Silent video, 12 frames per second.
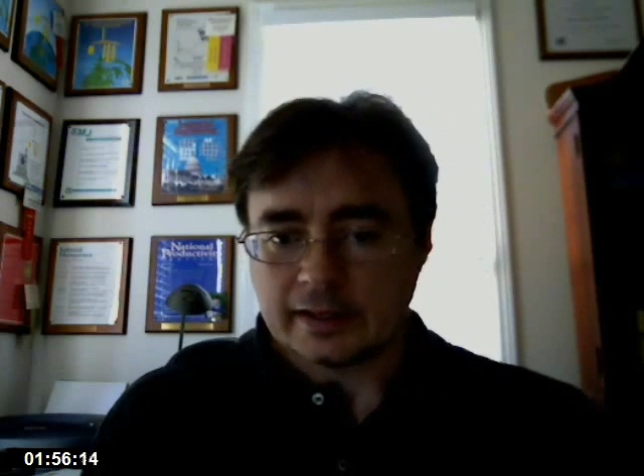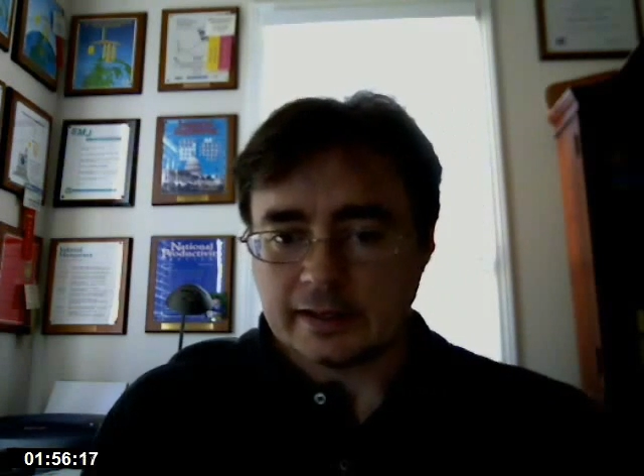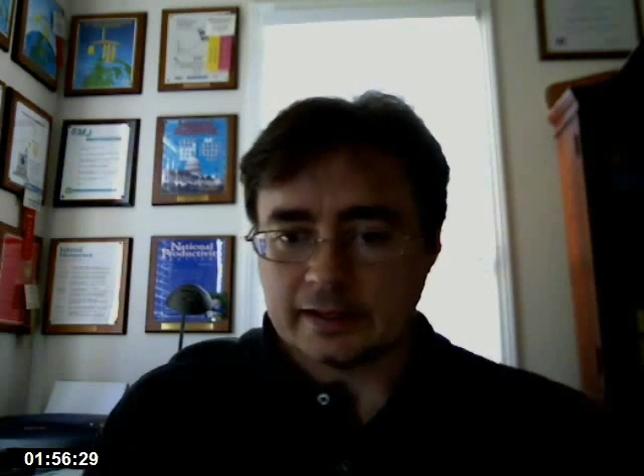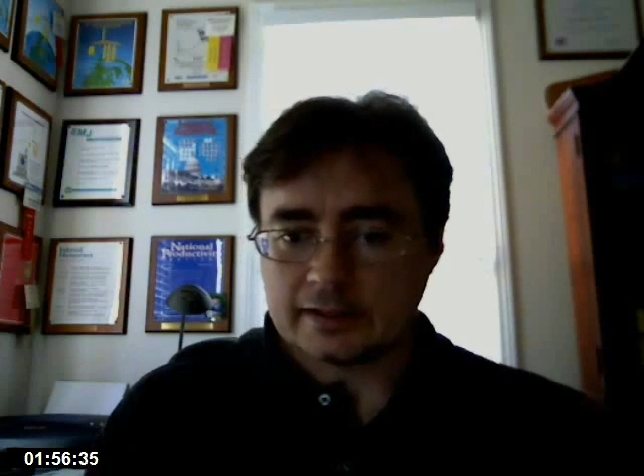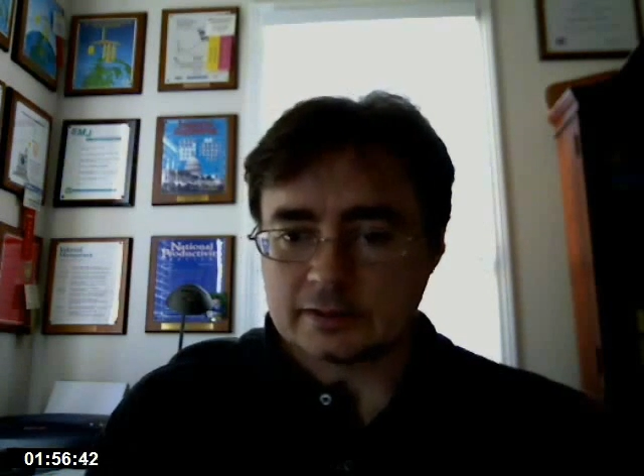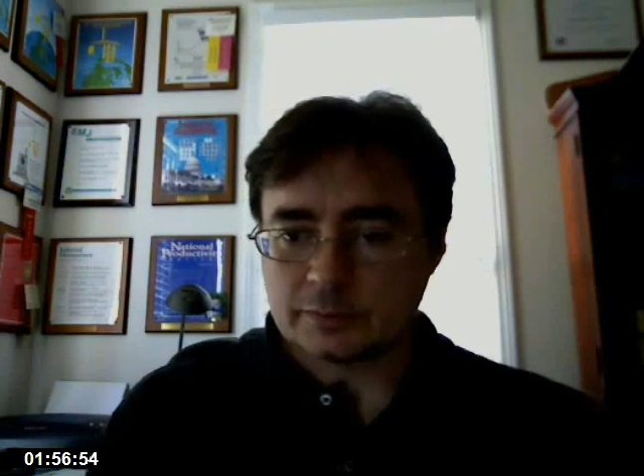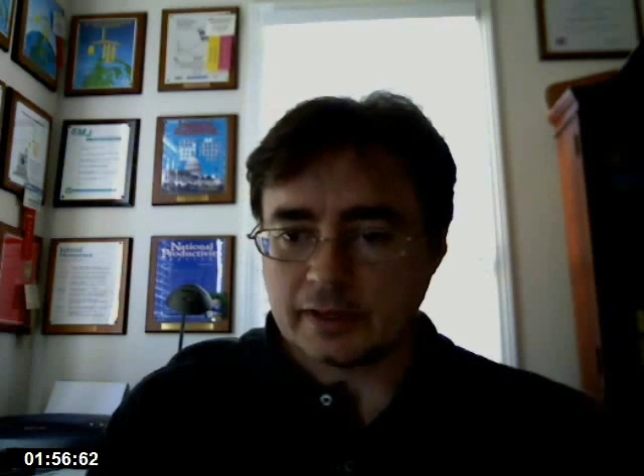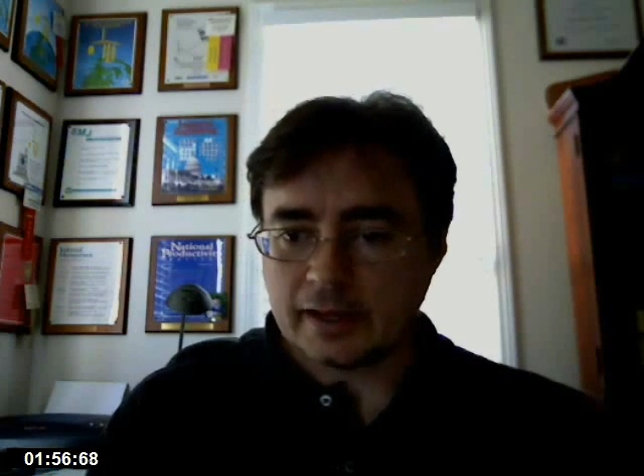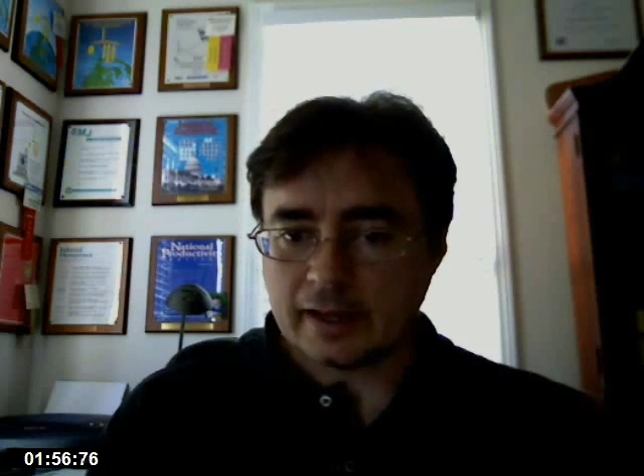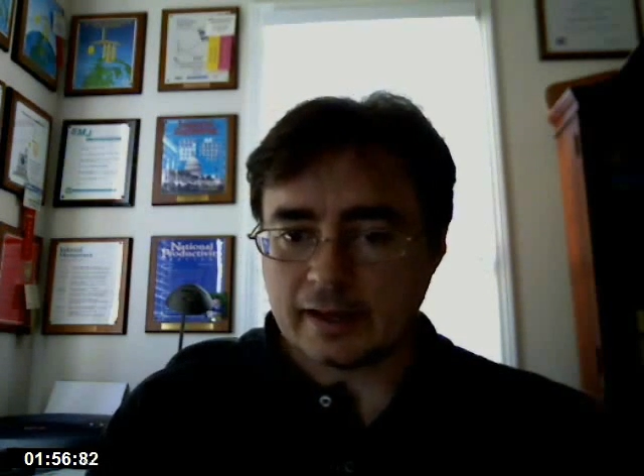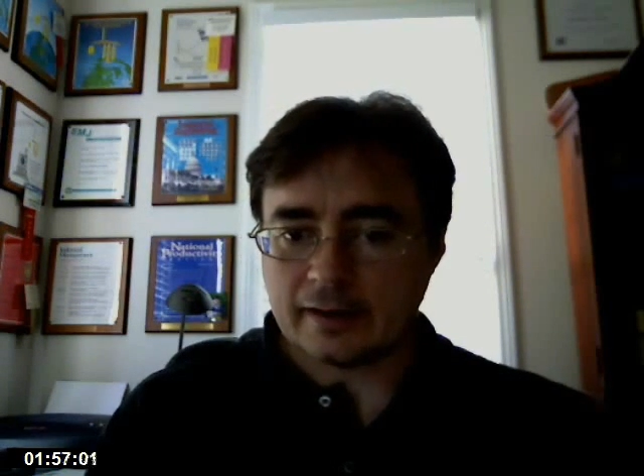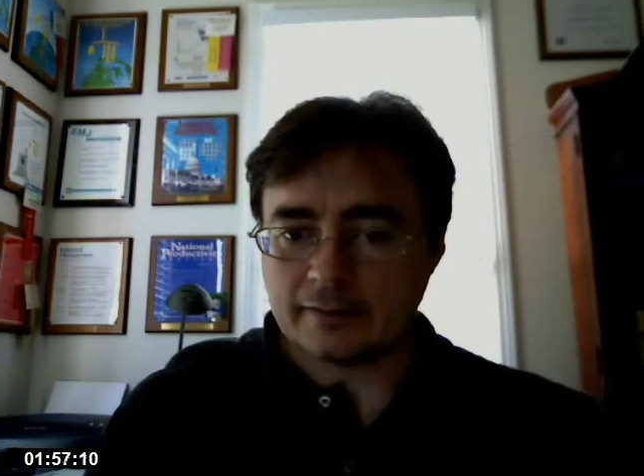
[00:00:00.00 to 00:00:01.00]
is we
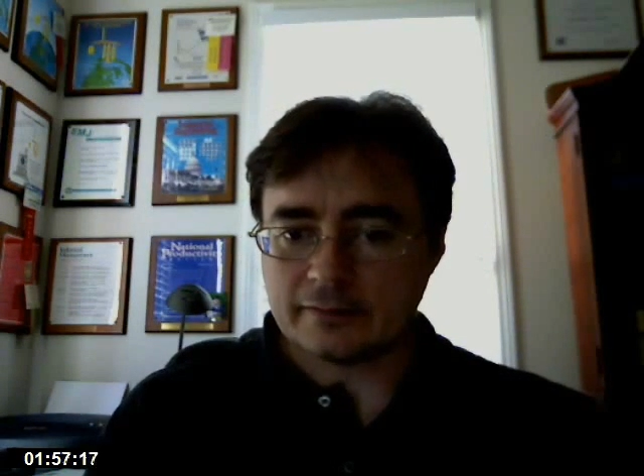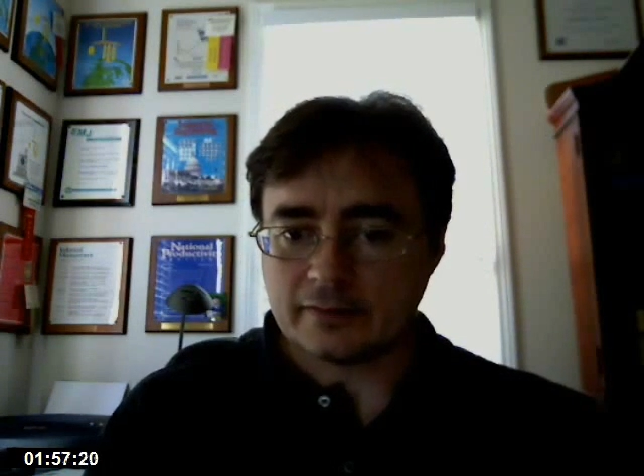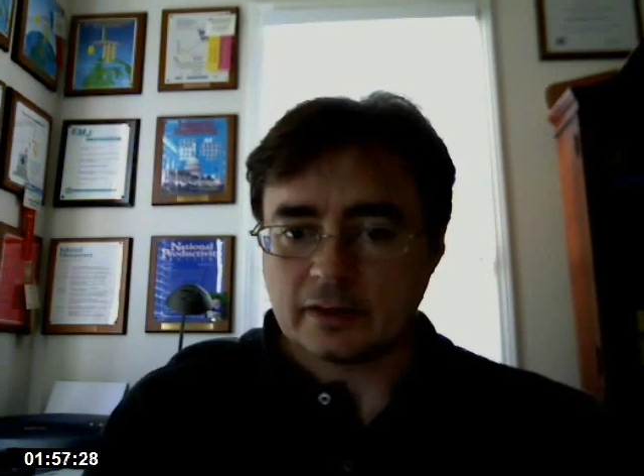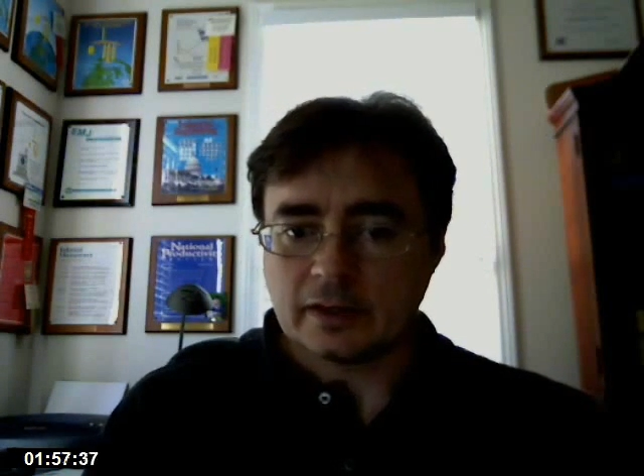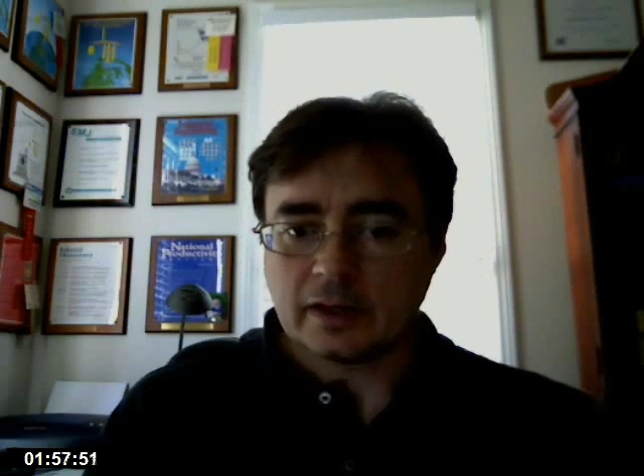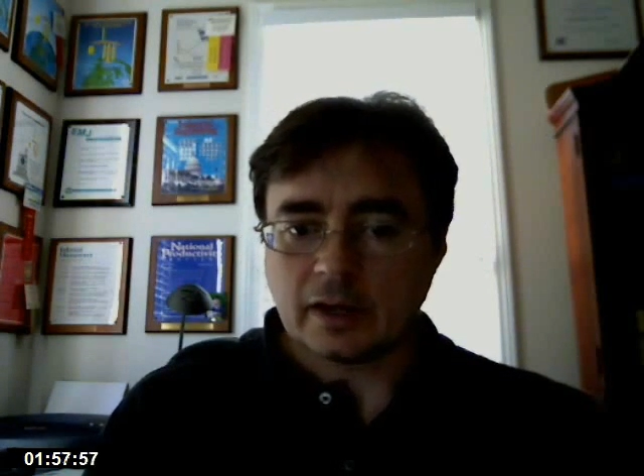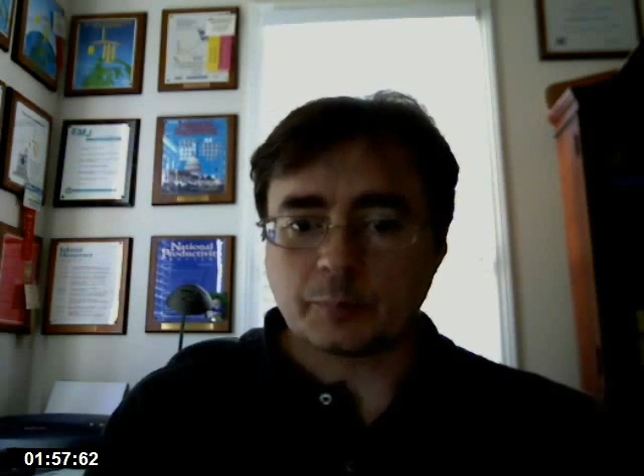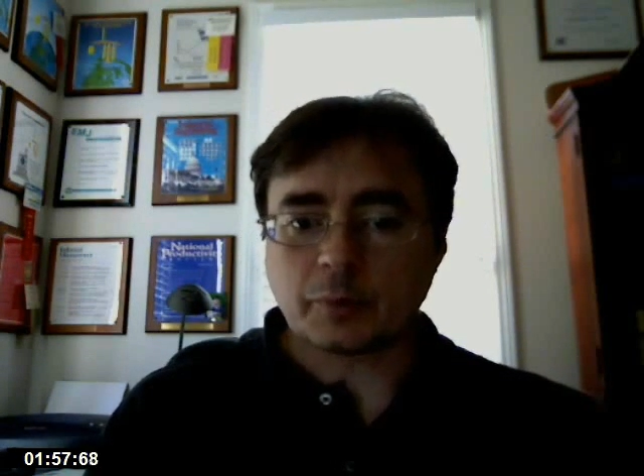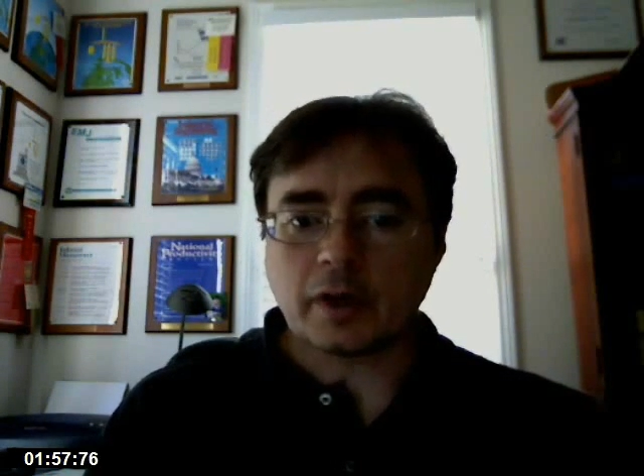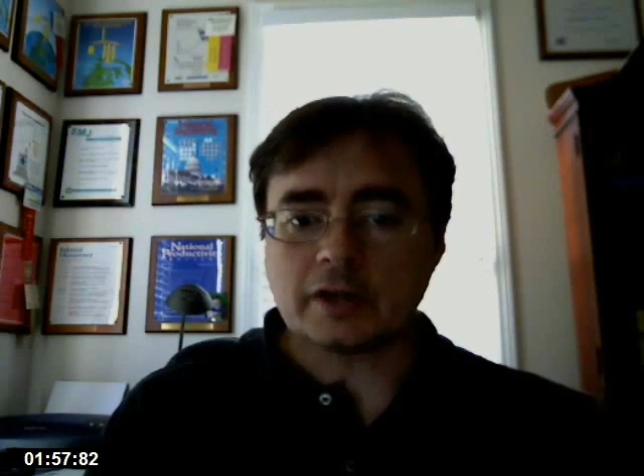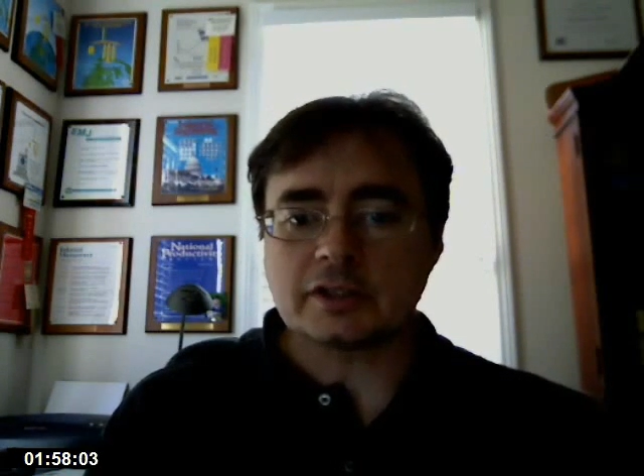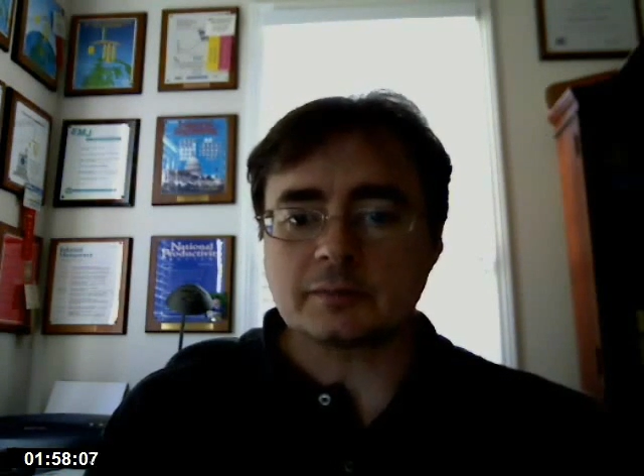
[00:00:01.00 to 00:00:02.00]
have a
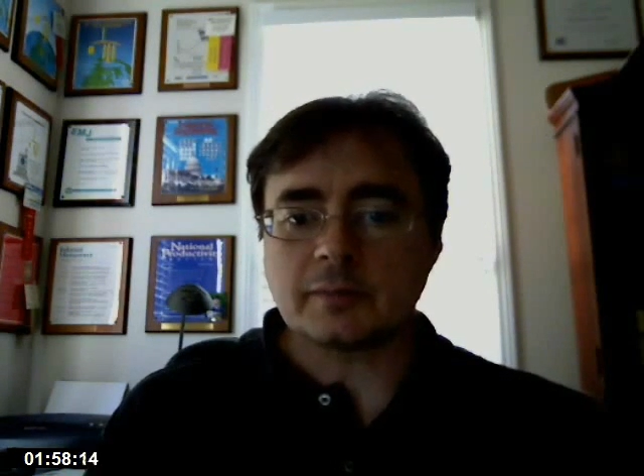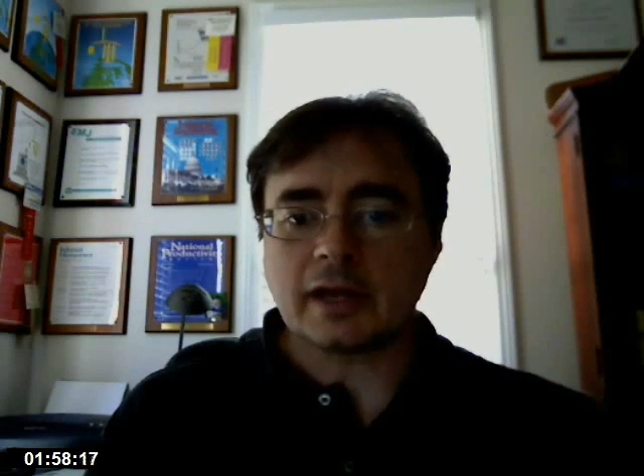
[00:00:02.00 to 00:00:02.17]
project